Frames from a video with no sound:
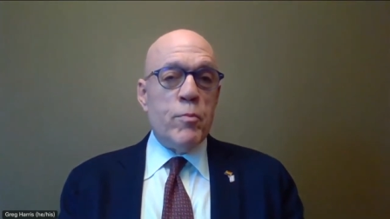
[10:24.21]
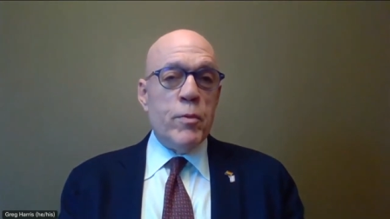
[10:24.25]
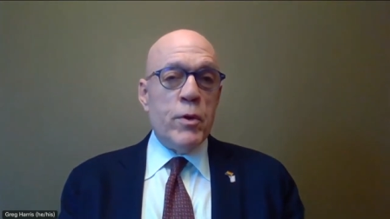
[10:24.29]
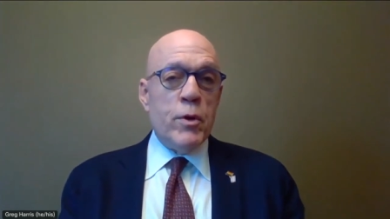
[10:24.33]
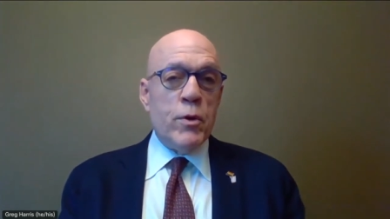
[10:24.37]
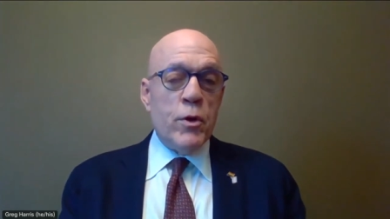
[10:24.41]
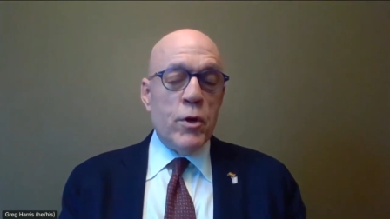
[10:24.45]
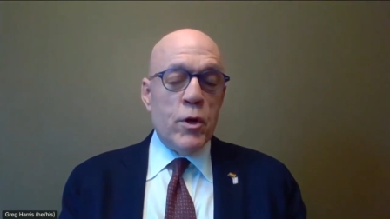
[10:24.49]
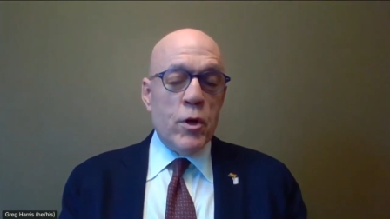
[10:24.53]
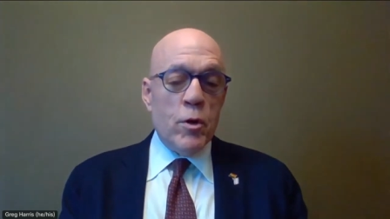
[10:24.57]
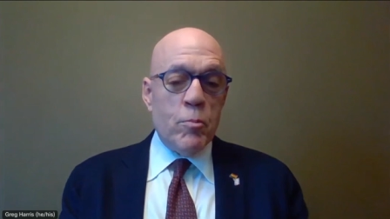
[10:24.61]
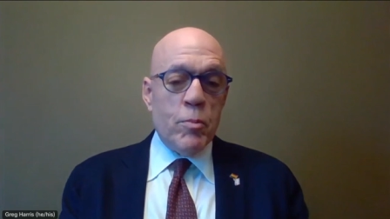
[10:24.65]

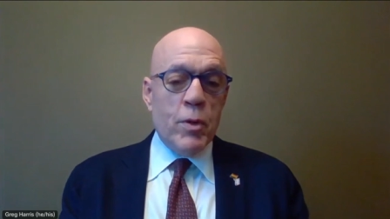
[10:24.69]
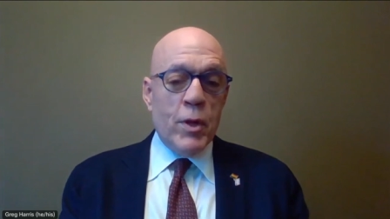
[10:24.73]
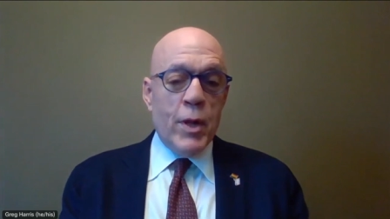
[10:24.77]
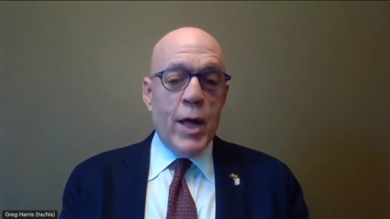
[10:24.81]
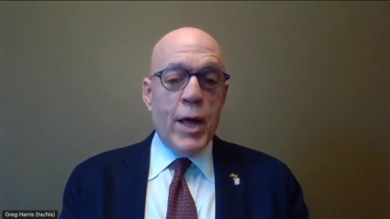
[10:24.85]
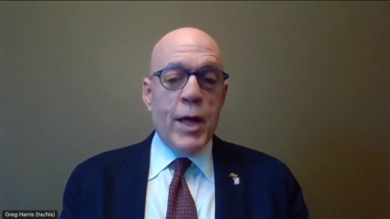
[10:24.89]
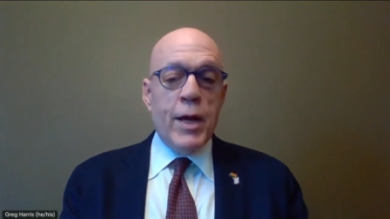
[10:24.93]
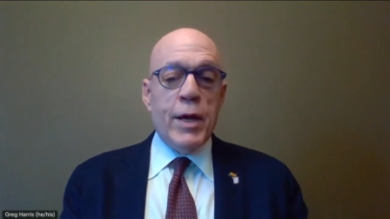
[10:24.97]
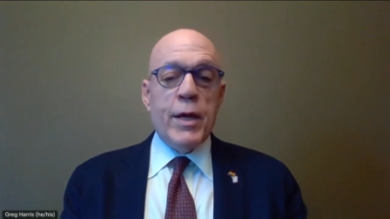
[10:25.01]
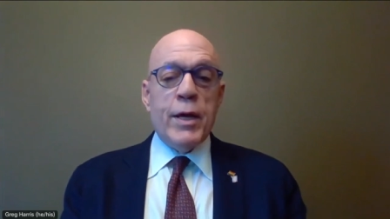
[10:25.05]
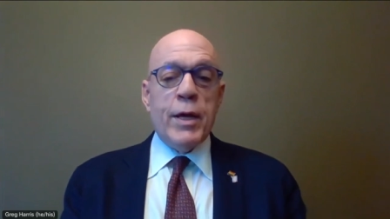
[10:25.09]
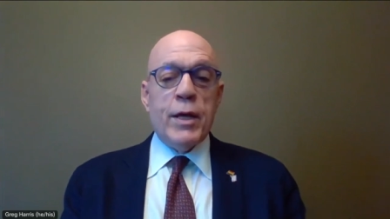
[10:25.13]
community
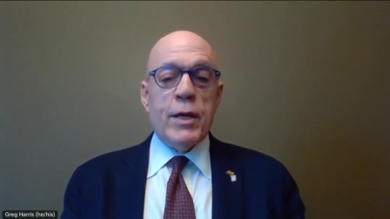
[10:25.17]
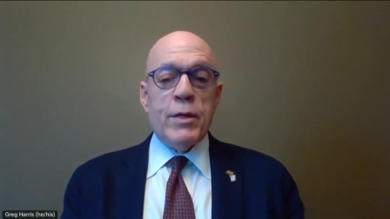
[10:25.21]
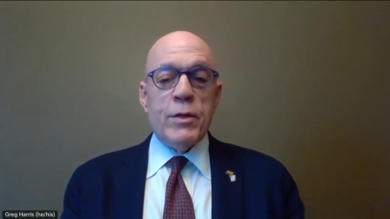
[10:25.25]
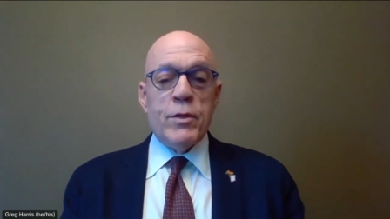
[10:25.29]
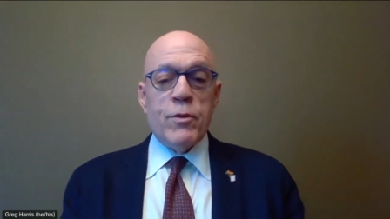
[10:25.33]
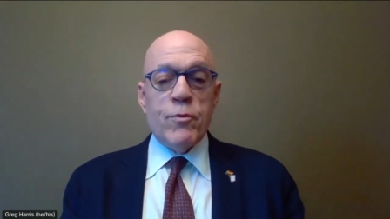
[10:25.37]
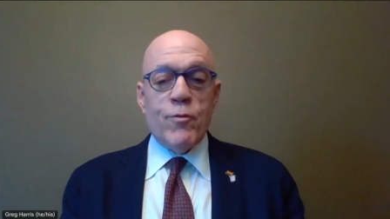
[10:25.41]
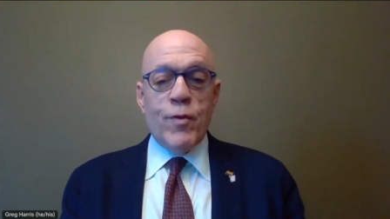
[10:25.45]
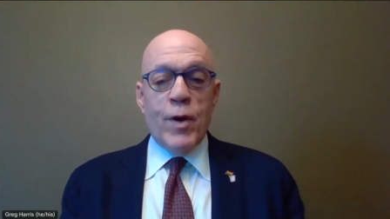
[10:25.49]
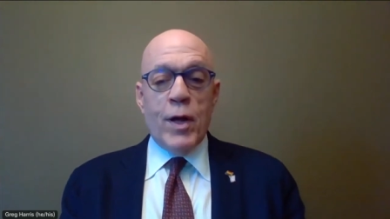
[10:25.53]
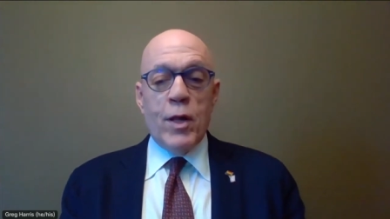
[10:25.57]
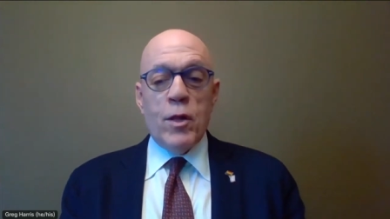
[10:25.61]
planning
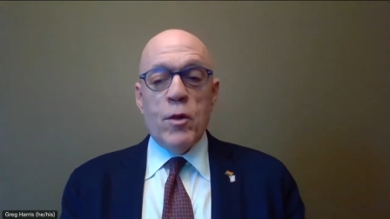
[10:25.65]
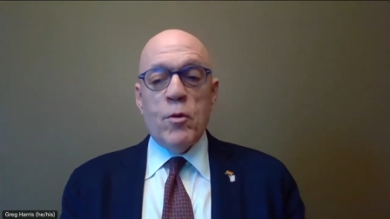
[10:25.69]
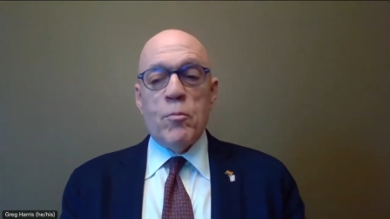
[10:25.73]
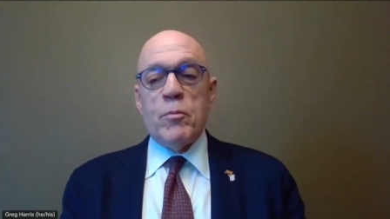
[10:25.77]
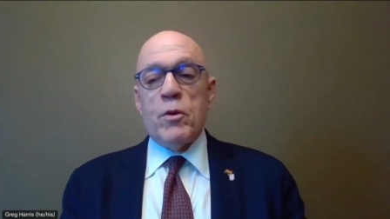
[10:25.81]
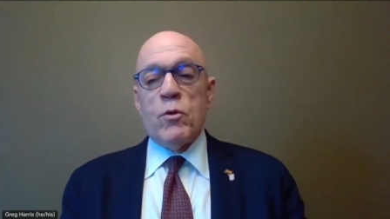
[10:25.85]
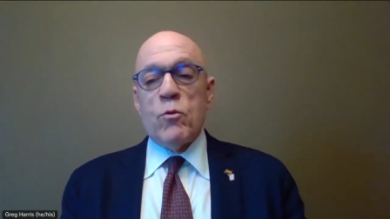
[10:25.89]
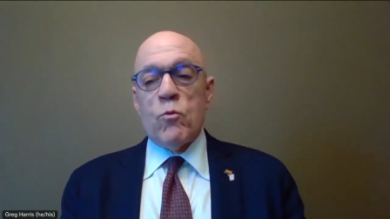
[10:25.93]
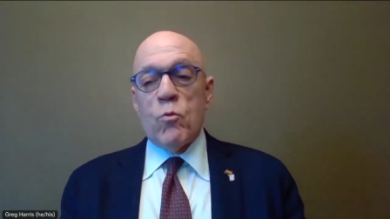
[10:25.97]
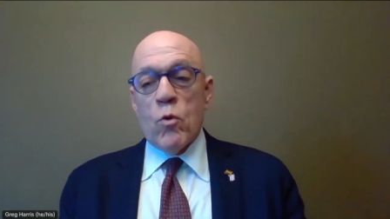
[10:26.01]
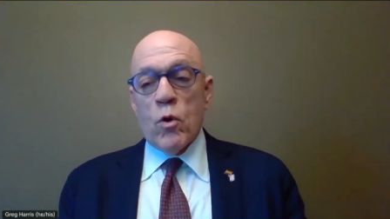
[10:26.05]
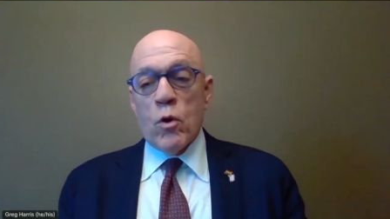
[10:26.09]
and
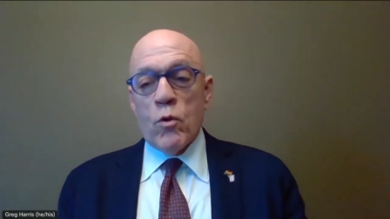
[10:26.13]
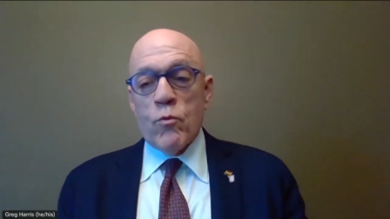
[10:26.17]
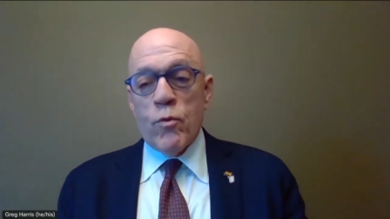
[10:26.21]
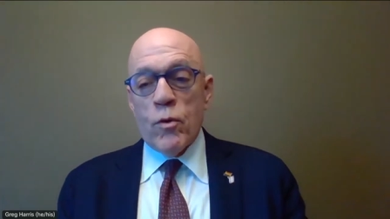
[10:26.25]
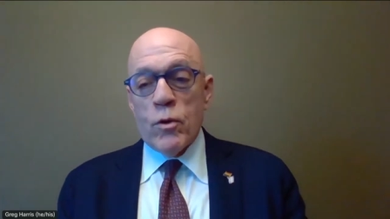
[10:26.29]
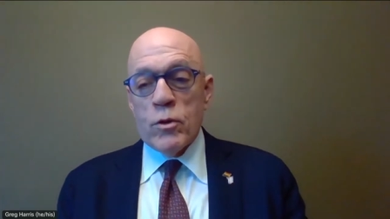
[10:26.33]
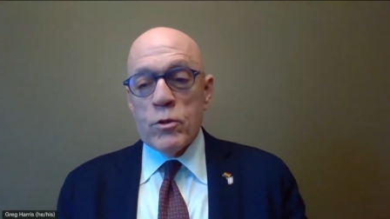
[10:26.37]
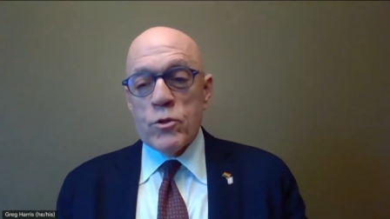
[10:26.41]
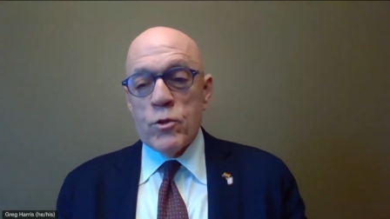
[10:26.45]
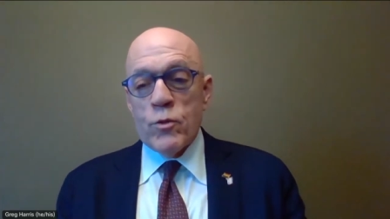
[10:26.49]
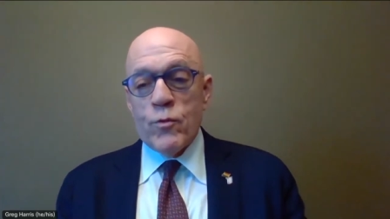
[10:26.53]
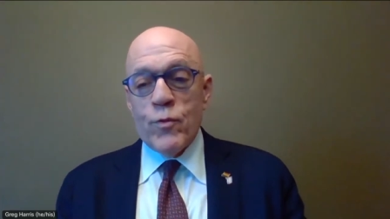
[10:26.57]
development,
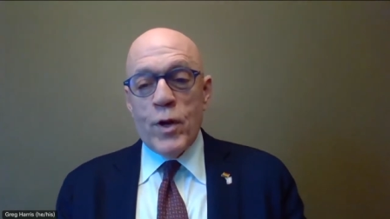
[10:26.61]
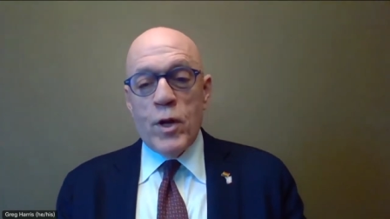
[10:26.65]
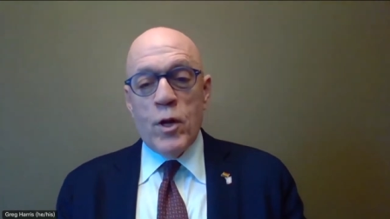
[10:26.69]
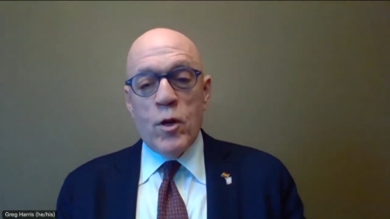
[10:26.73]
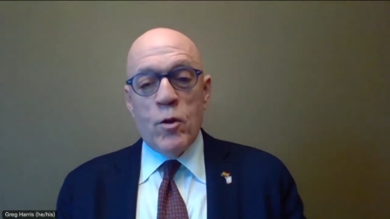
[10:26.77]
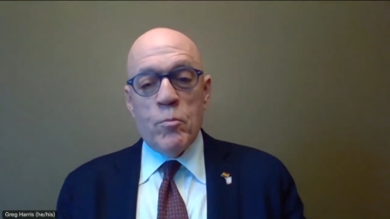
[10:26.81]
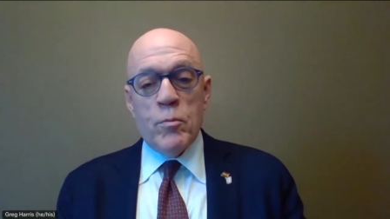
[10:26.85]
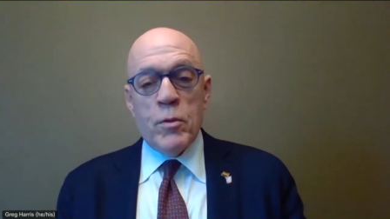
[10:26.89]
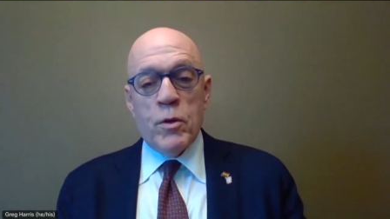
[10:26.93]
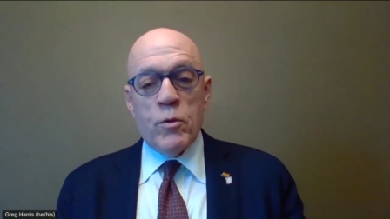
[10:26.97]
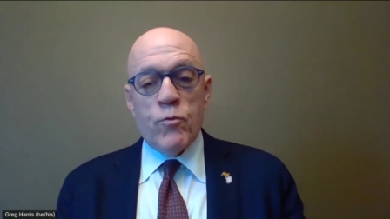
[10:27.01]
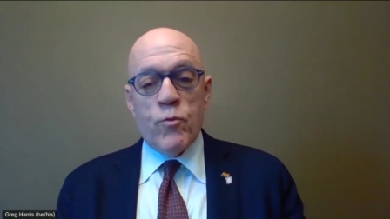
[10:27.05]
workforce
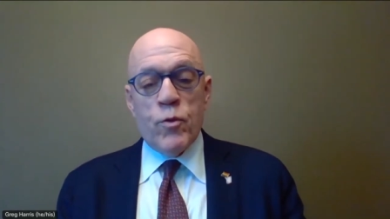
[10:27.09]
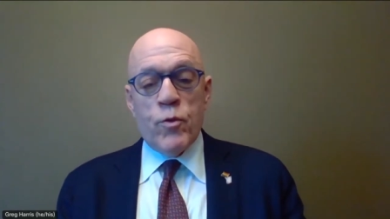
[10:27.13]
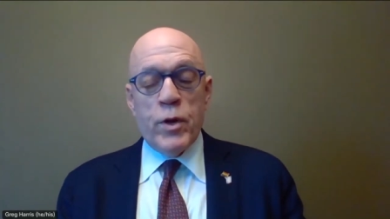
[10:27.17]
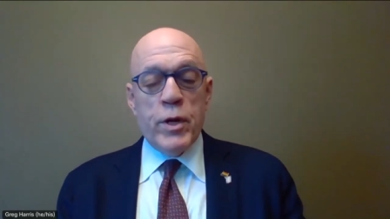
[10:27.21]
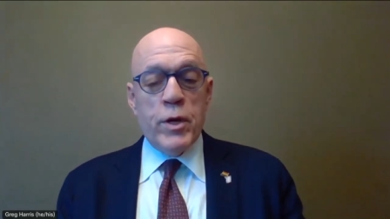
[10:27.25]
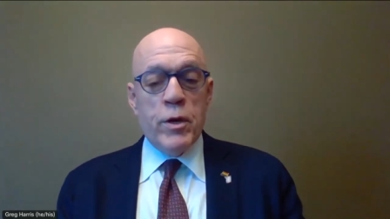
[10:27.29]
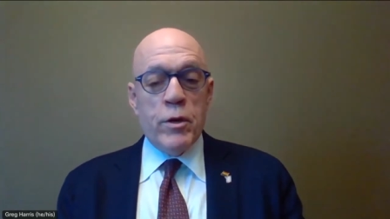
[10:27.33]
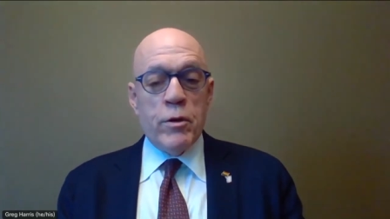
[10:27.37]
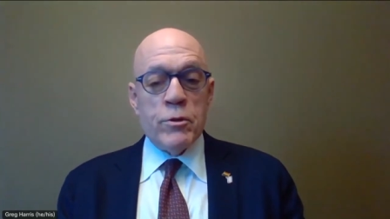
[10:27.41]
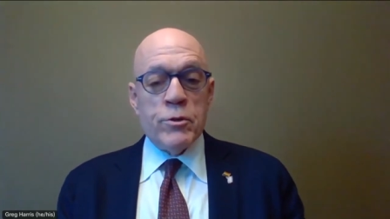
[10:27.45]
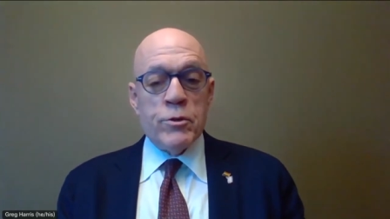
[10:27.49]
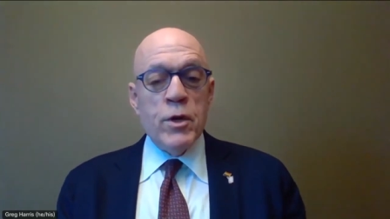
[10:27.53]
development
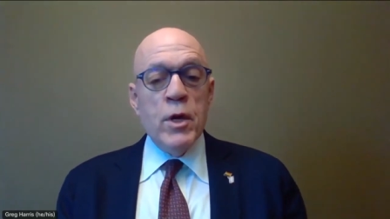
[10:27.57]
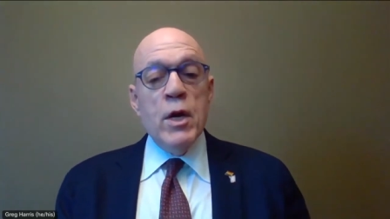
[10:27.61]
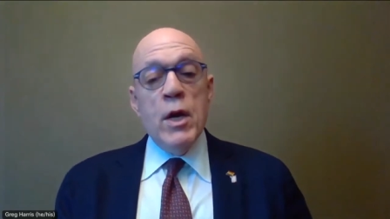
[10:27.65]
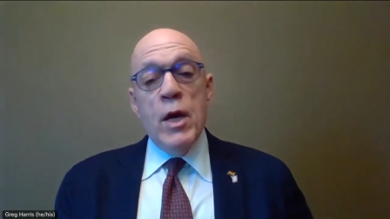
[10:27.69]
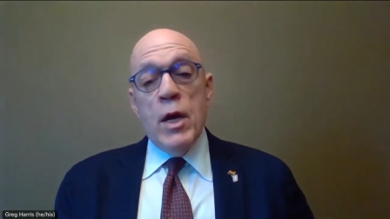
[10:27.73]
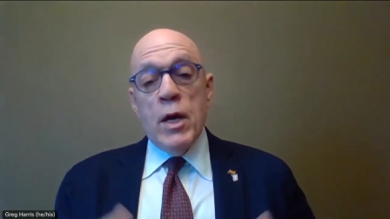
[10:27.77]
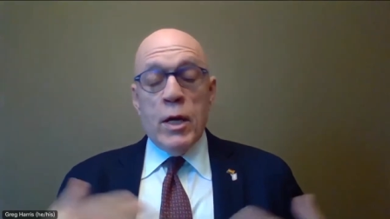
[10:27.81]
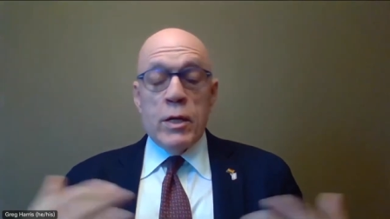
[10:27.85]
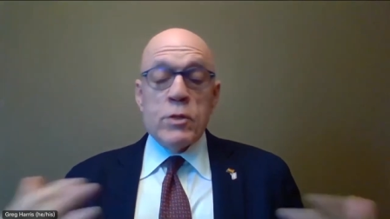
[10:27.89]
for years,